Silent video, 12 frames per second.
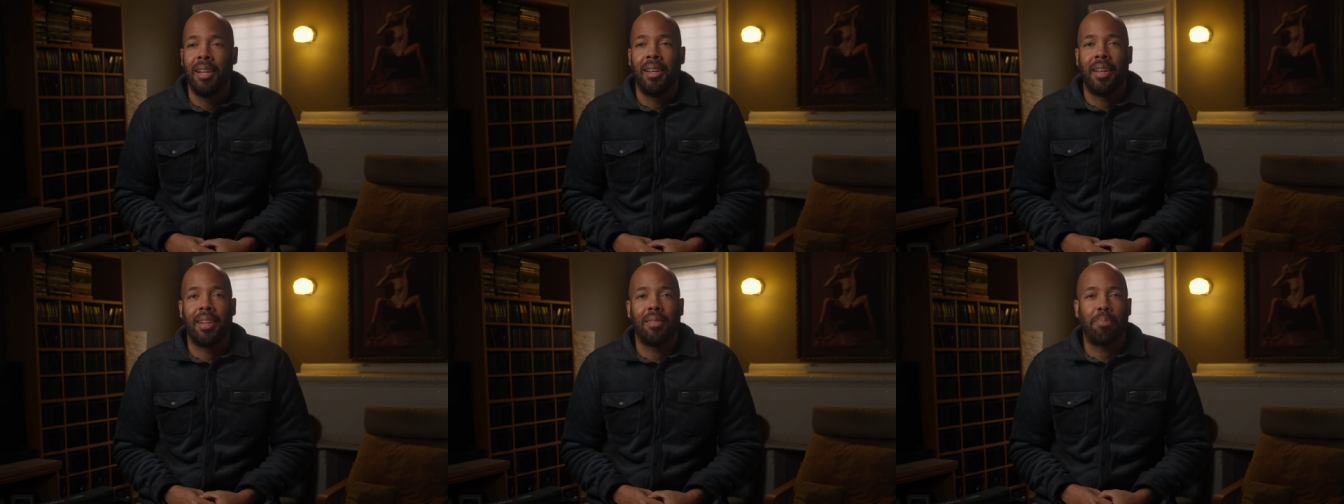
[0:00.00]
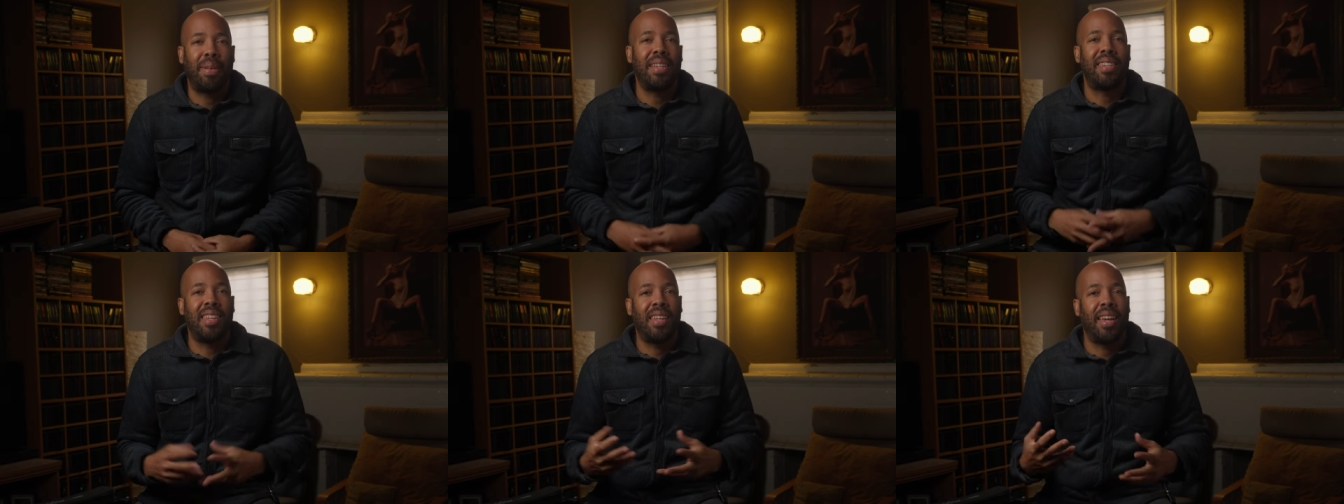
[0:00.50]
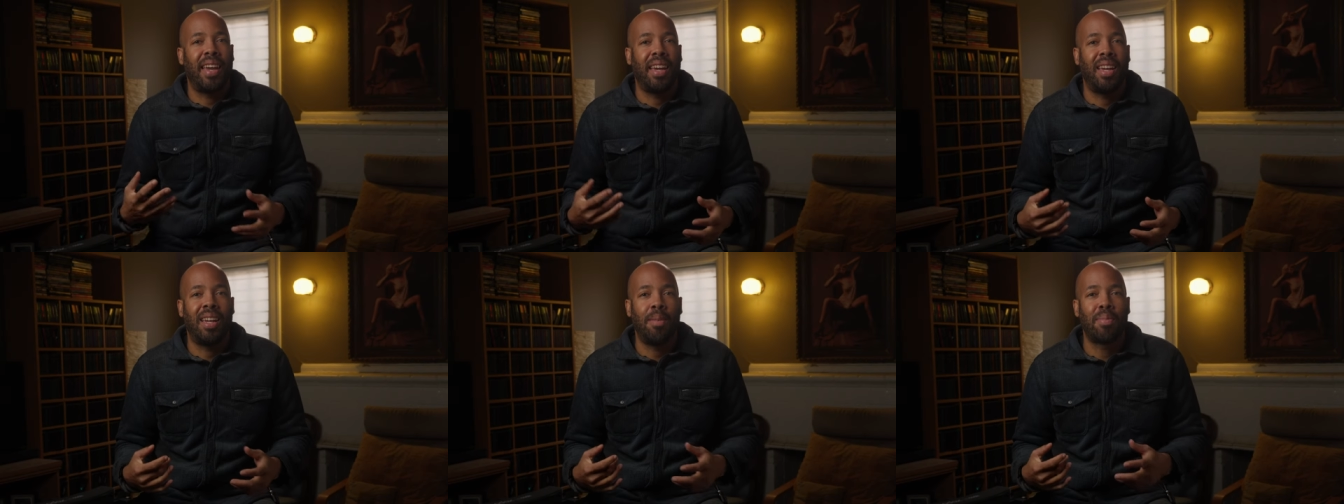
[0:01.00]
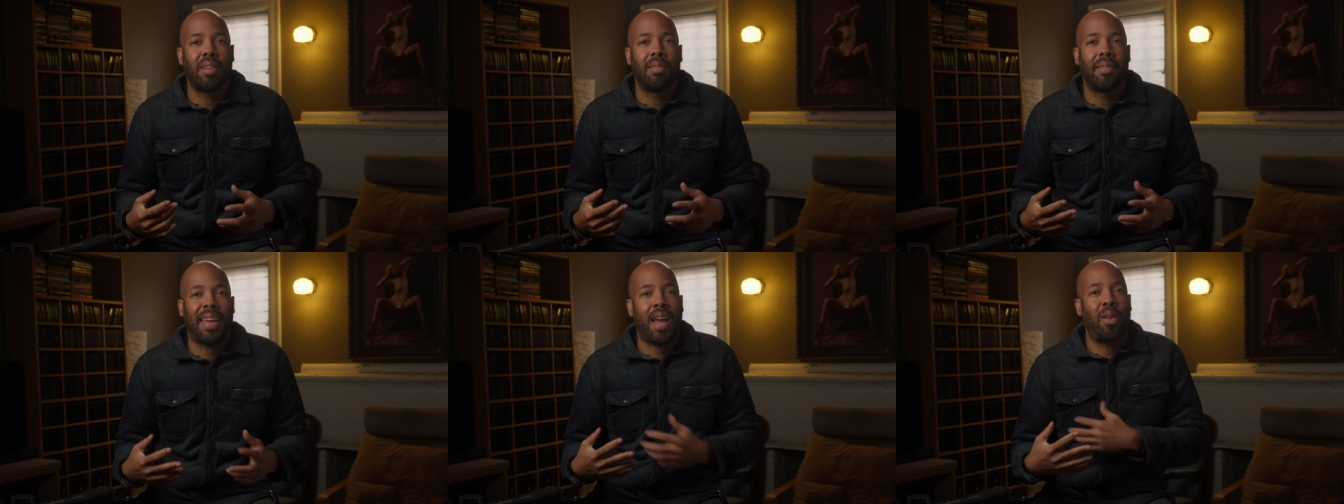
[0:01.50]
like PC games
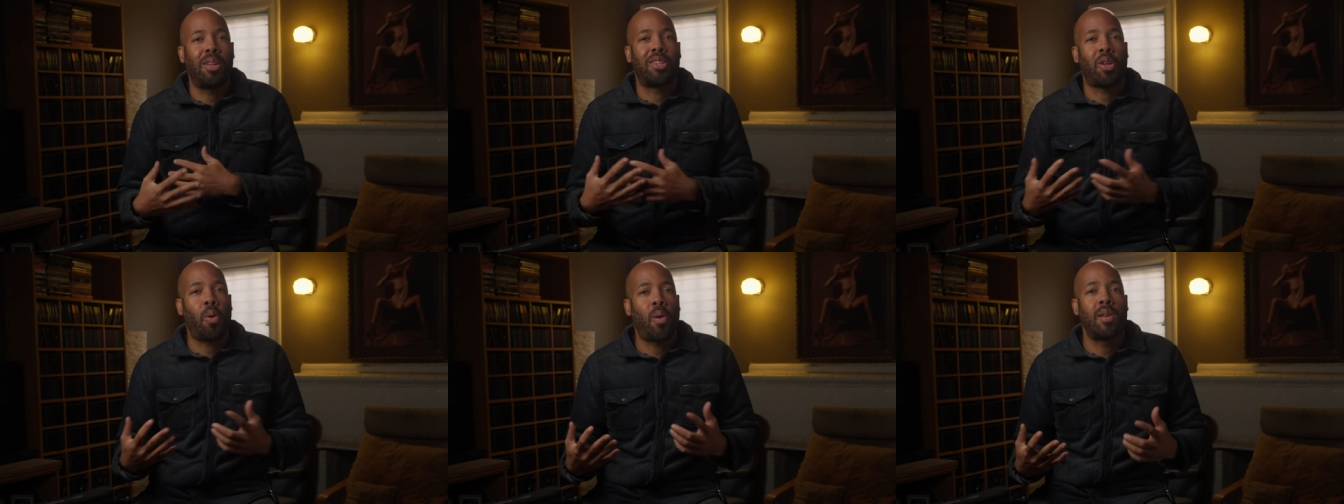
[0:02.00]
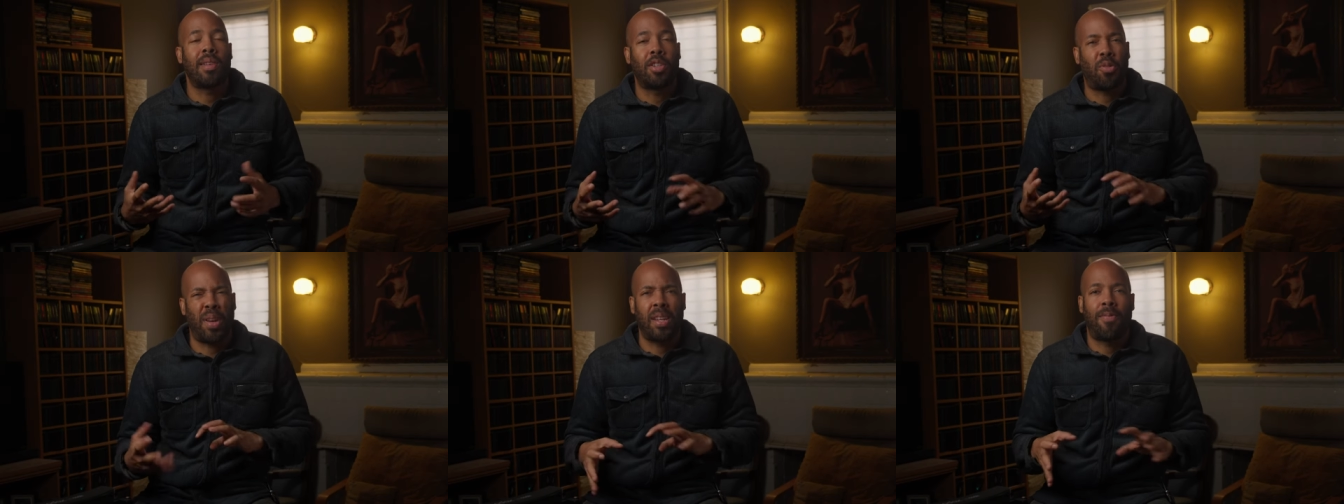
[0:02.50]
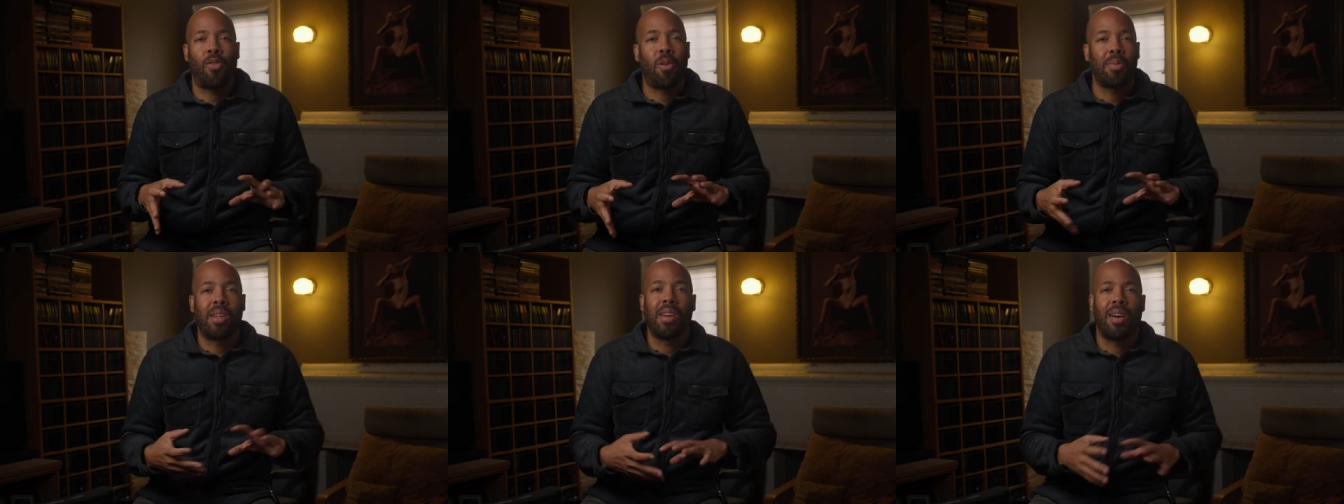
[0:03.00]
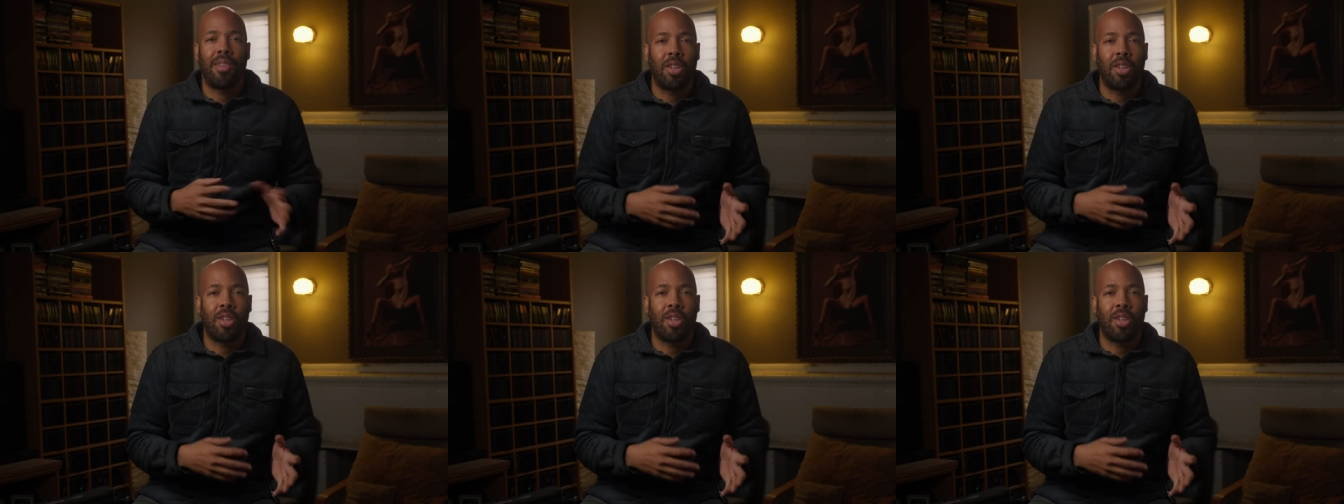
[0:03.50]
and countless toys that transformed into other